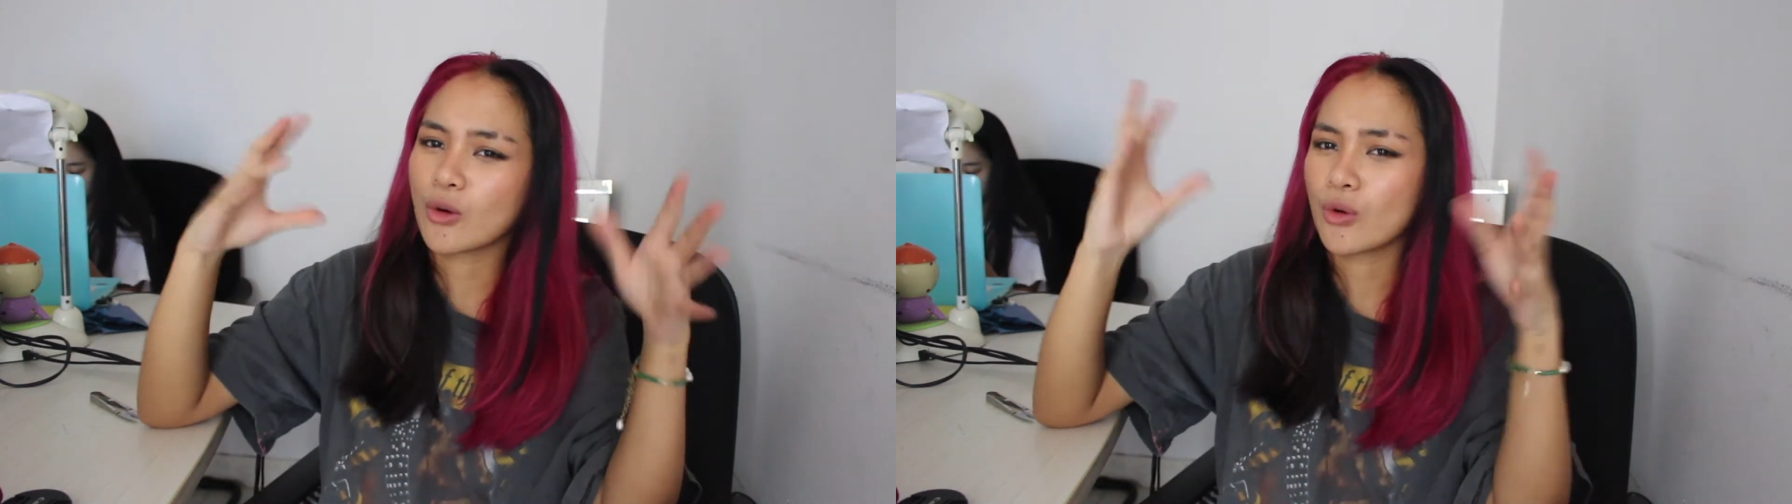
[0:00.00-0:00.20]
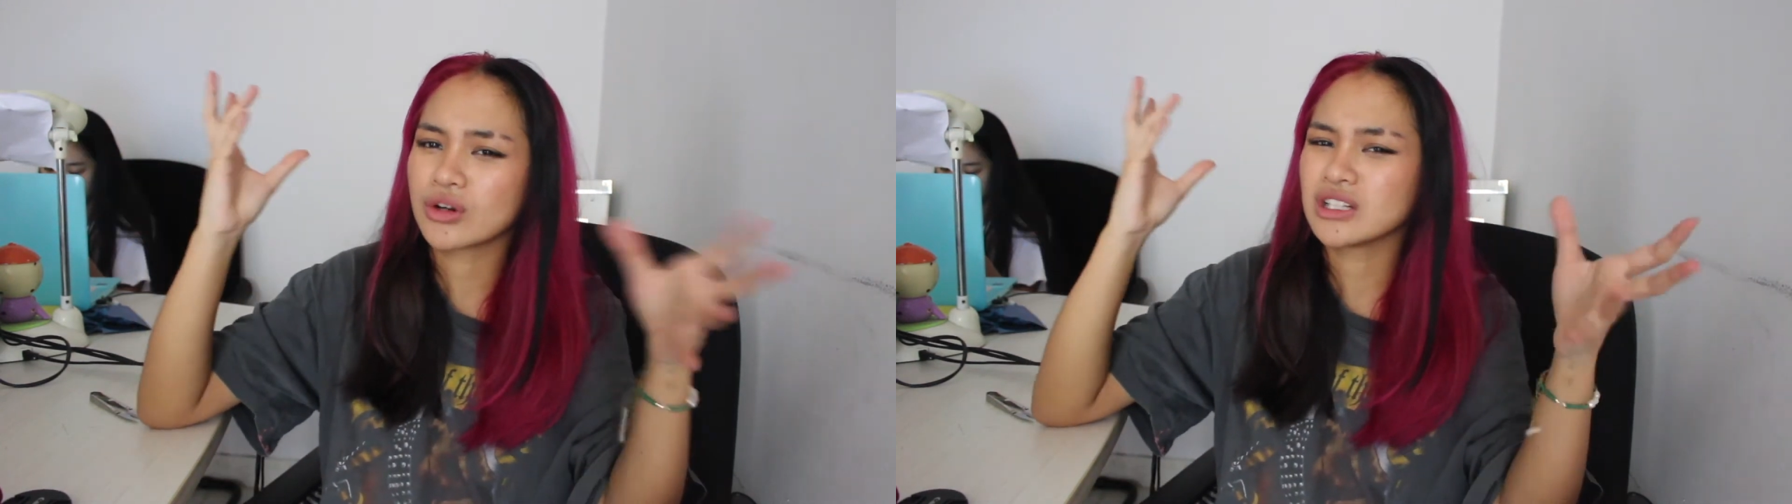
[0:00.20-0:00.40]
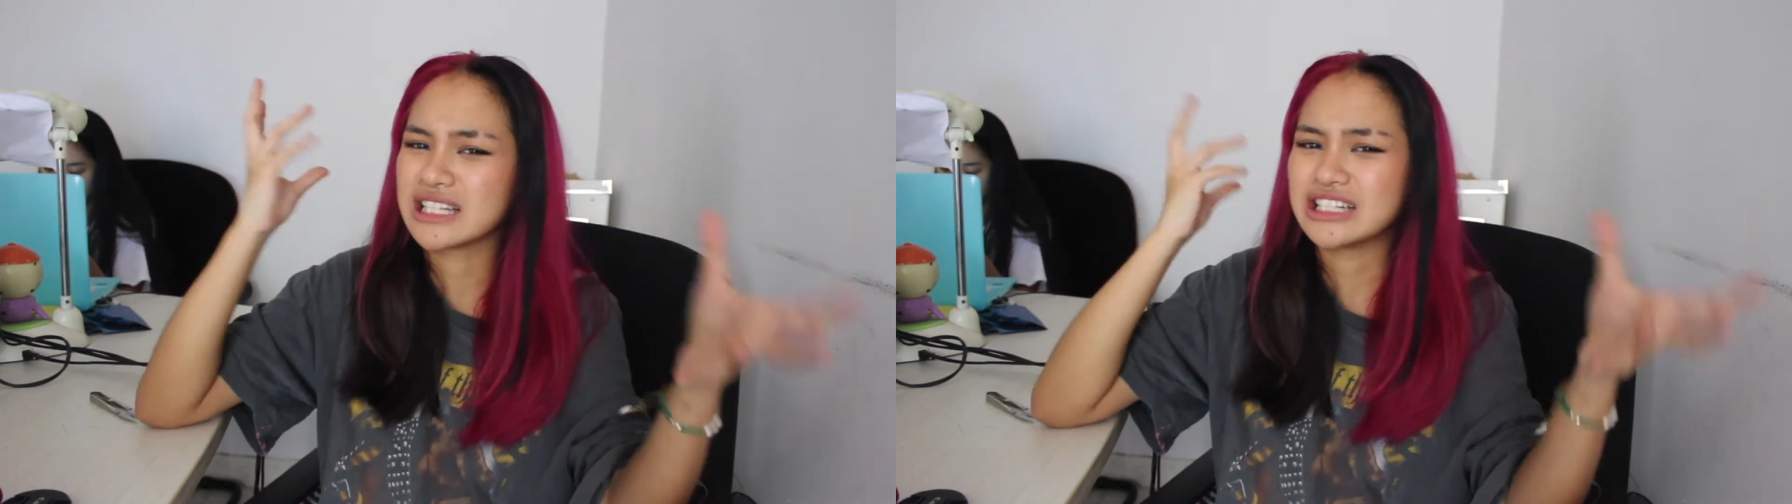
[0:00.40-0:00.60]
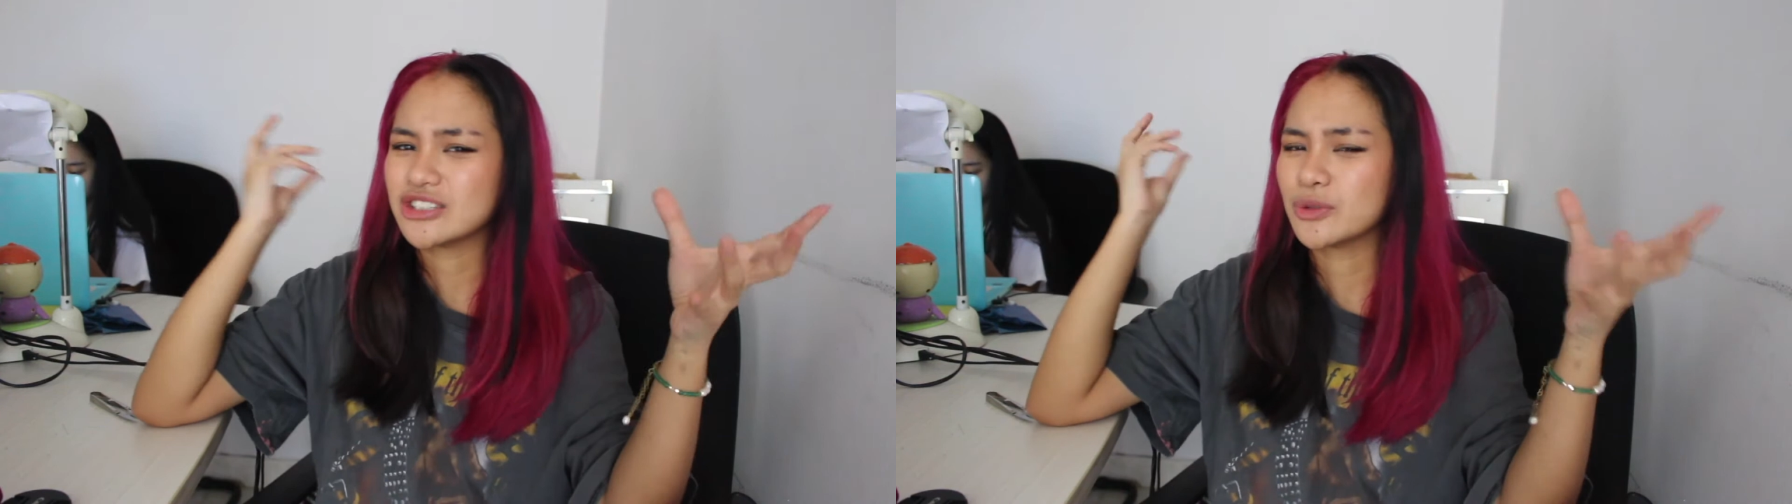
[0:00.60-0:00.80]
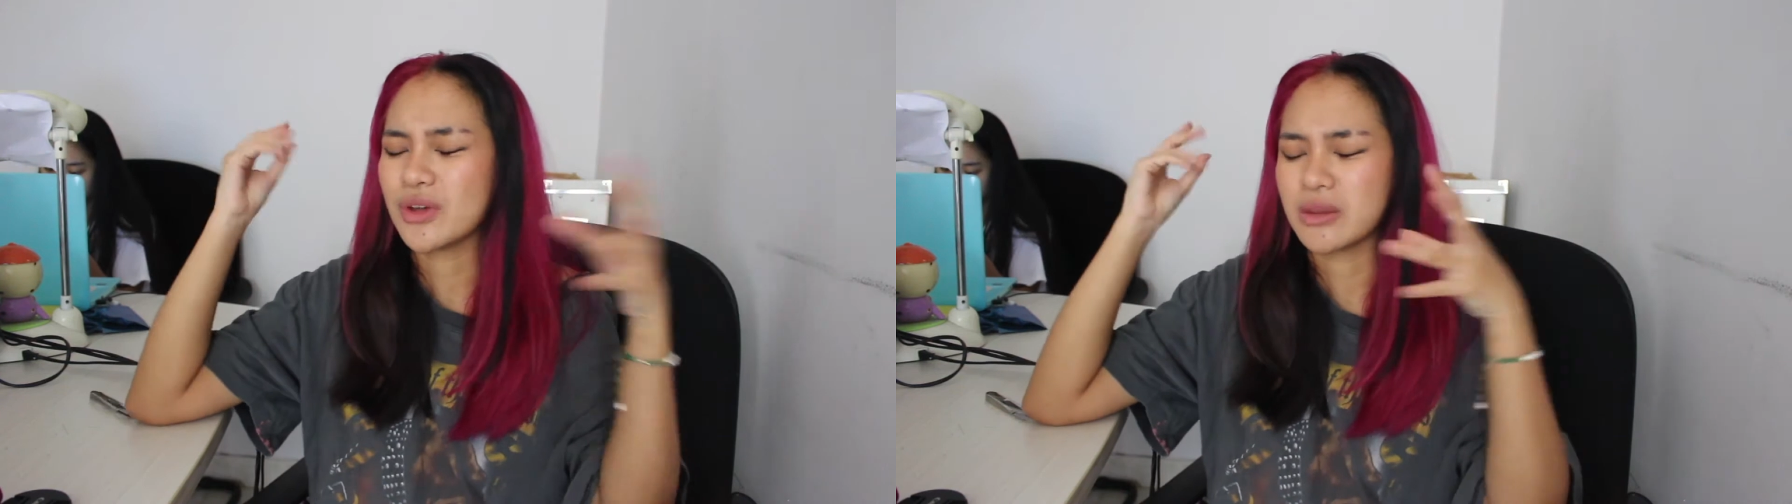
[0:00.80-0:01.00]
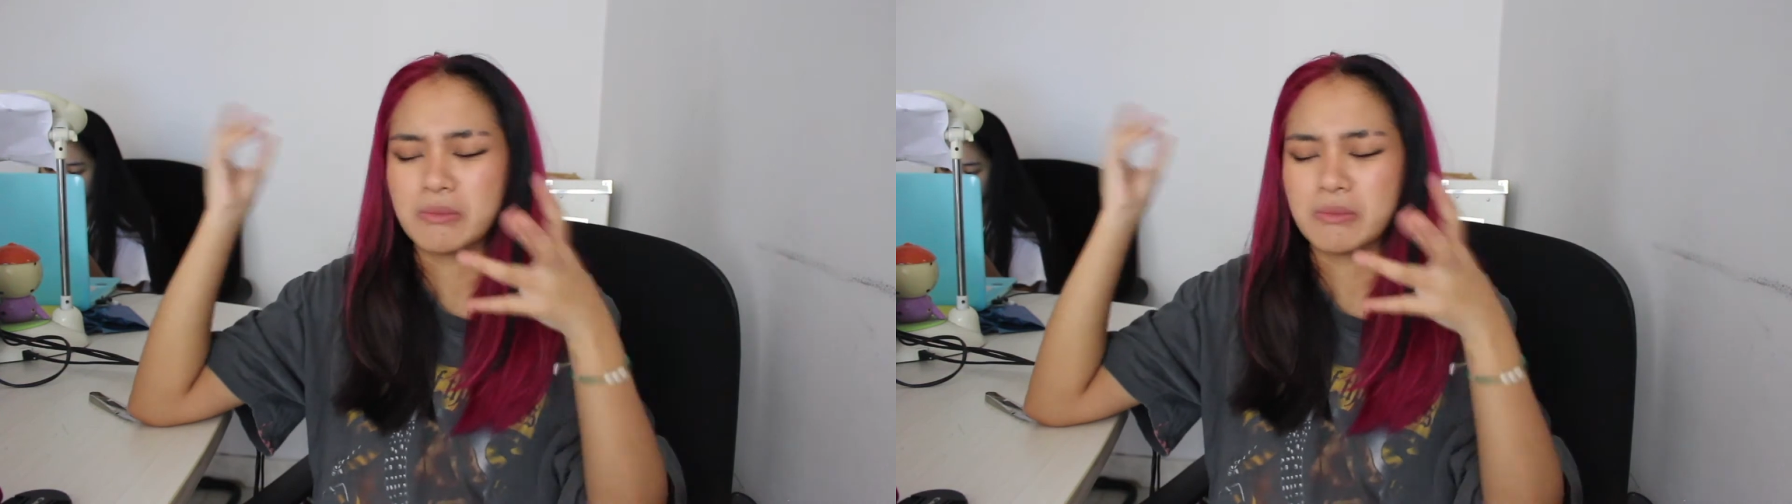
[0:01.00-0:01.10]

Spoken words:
correlation with